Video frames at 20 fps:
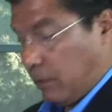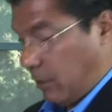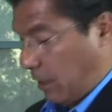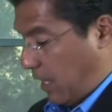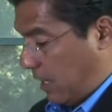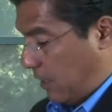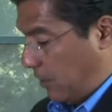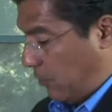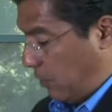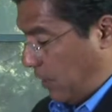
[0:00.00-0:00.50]

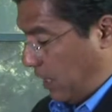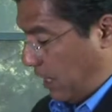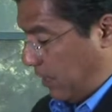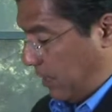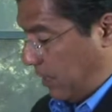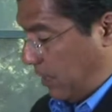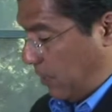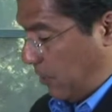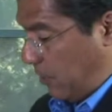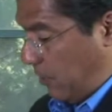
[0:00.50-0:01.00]
And
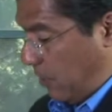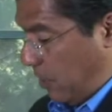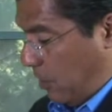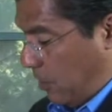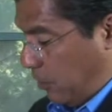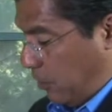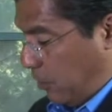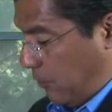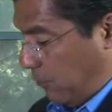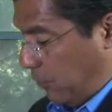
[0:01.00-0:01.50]
here
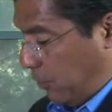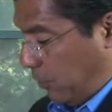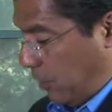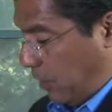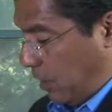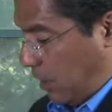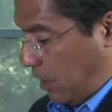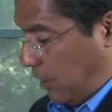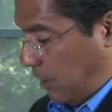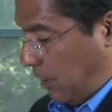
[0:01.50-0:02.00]
you put
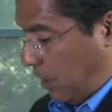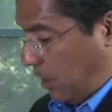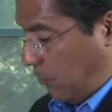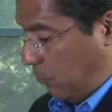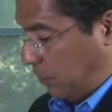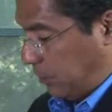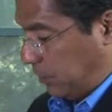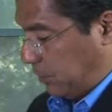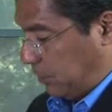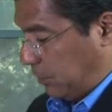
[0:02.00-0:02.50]
on
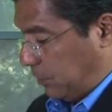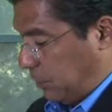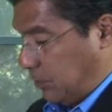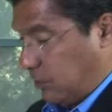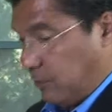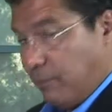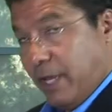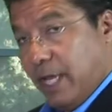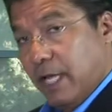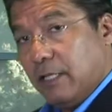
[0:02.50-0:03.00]
what did
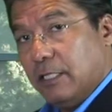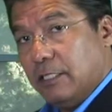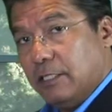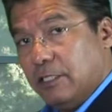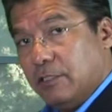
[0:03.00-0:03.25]
you mail it,